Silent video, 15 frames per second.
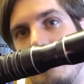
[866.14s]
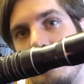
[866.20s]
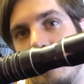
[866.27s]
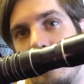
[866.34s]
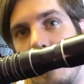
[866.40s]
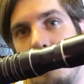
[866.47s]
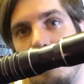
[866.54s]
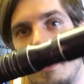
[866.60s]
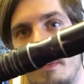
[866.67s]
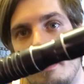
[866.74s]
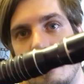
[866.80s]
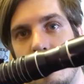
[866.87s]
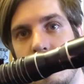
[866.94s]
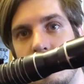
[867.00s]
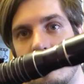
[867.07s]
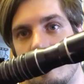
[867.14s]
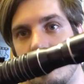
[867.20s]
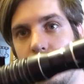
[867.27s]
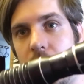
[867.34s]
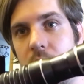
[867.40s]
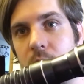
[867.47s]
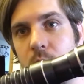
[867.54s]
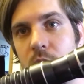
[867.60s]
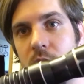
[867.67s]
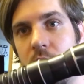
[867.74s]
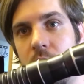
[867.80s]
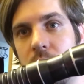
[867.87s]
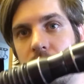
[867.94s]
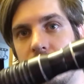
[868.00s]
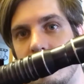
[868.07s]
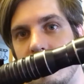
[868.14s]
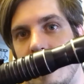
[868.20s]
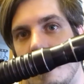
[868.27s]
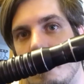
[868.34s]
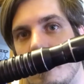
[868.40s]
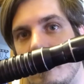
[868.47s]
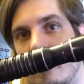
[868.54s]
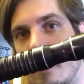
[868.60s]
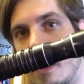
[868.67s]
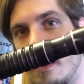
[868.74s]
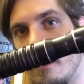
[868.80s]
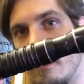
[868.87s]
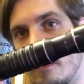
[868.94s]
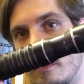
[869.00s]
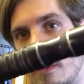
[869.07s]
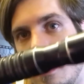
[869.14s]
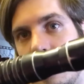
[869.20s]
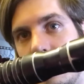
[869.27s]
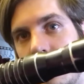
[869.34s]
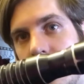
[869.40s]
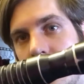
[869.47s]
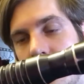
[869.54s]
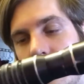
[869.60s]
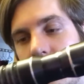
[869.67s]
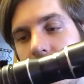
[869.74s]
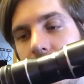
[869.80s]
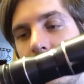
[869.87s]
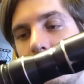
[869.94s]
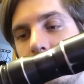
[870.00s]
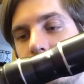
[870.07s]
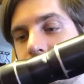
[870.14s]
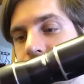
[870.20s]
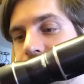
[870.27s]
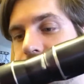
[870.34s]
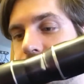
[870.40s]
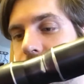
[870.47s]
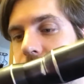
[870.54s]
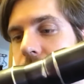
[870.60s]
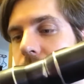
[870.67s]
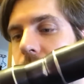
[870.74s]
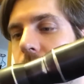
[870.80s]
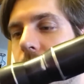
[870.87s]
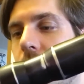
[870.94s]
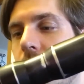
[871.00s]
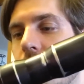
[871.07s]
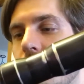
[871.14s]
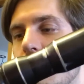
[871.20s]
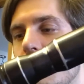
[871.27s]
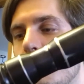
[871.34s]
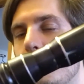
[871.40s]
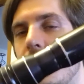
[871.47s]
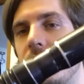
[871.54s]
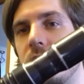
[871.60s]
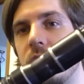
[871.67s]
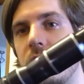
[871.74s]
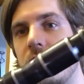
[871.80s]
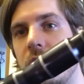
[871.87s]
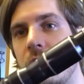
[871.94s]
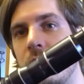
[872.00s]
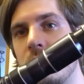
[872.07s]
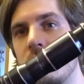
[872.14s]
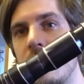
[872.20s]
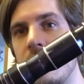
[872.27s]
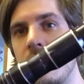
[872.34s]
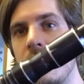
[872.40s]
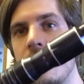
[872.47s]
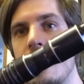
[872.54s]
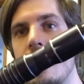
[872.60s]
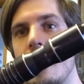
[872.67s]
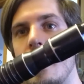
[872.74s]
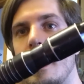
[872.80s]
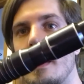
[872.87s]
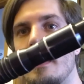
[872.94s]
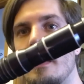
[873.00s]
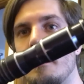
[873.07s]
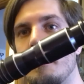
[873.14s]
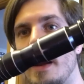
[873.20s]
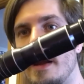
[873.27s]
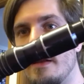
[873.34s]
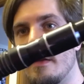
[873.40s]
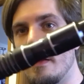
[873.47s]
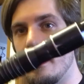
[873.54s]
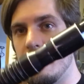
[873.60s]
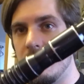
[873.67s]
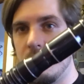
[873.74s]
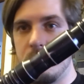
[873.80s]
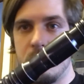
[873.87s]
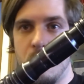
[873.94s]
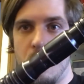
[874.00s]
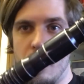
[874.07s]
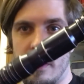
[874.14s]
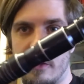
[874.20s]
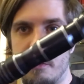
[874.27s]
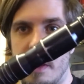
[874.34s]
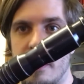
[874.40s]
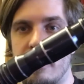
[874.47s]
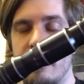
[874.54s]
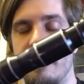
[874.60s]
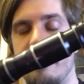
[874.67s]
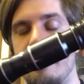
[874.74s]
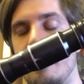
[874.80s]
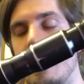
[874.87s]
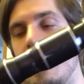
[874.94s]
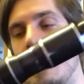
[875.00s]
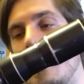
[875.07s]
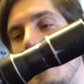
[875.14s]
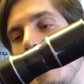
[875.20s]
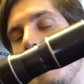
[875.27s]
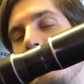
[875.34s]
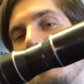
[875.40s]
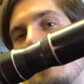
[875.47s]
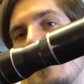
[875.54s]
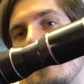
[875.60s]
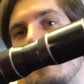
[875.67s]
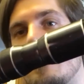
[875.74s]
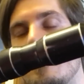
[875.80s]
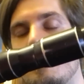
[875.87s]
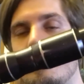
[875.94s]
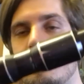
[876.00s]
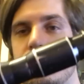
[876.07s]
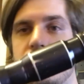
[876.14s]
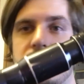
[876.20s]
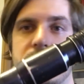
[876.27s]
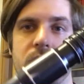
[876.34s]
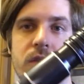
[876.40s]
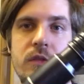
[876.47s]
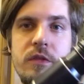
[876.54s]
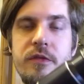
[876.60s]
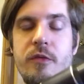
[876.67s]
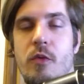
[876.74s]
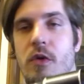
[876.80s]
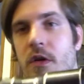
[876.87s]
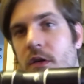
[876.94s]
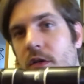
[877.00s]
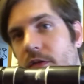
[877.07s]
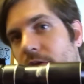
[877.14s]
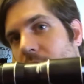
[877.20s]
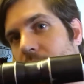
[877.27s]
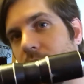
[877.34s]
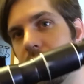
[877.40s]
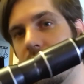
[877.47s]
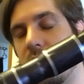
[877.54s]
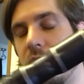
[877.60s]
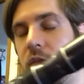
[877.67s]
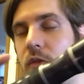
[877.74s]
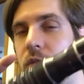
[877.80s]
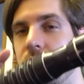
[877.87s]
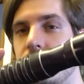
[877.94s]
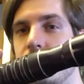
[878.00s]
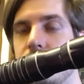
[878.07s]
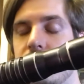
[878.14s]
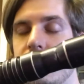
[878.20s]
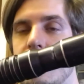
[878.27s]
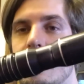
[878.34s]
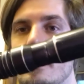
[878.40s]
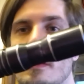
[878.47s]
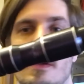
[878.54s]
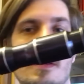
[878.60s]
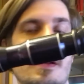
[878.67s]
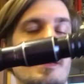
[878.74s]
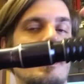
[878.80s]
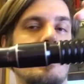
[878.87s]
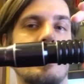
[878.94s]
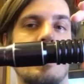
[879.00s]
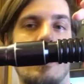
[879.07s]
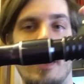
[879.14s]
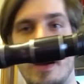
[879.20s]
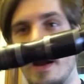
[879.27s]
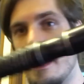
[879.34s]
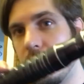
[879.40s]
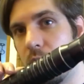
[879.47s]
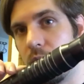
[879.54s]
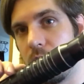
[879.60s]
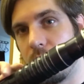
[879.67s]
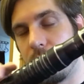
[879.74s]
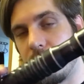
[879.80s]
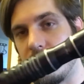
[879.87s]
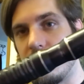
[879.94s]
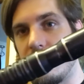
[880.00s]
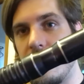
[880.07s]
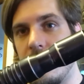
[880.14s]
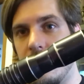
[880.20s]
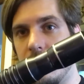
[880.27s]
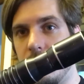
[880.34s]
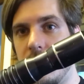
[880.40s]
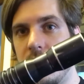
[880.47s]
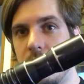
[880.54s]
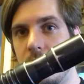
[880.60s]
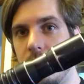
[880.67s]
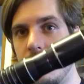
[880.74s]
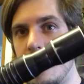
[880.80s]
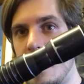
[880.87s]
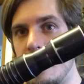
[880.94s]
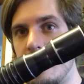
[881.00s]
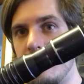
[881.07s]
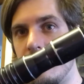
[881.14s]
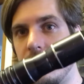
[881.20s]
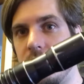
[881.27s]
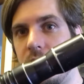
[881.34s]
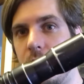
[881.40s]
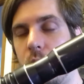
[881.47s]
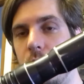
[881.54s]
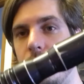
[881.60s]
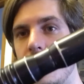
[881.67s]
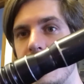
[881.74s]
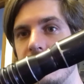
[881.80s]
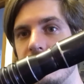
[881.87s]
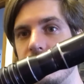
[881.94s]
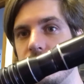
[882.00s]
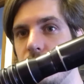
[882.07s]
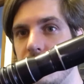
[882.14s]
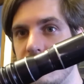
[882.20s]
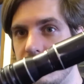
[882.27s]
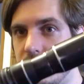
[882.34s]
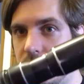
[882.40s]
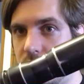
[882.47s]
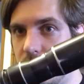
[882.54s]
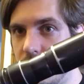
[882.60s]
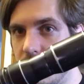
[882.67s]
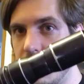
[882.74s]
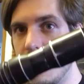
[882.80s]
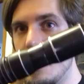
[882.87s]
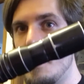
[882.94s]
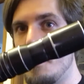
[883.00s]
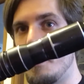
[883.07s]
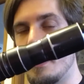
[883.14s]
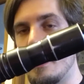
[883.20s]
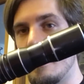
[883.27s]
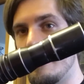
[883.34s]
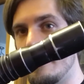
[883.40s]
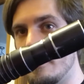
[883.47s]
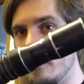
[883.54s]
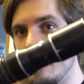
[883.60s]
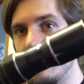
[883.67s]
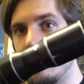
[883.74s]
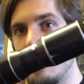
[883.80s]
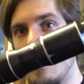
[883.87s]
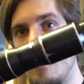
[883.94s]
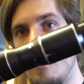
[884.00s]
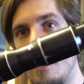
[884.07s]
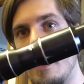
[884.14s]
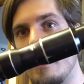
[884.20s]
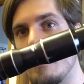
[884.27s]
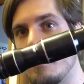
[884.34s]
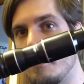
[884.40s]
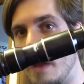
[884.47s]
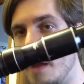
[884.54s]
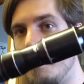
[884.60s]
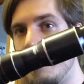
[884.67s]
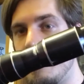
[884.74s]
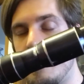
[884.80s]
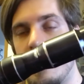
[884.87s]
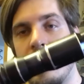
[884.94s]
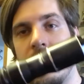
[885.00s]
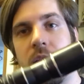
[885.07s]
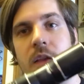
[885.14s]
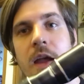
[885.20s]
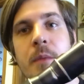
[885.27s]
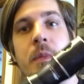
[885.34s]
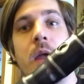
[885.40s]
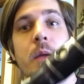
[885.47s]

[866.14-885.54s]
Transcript: Some people swear with Ultrasabers, they just think they're the best thing out there, and they buy the more expensive offerings from $300, $400, $500, $600 US. Now, I don't per se agree that is a very wise choice to do, but if you do so and you're happy with it, I'm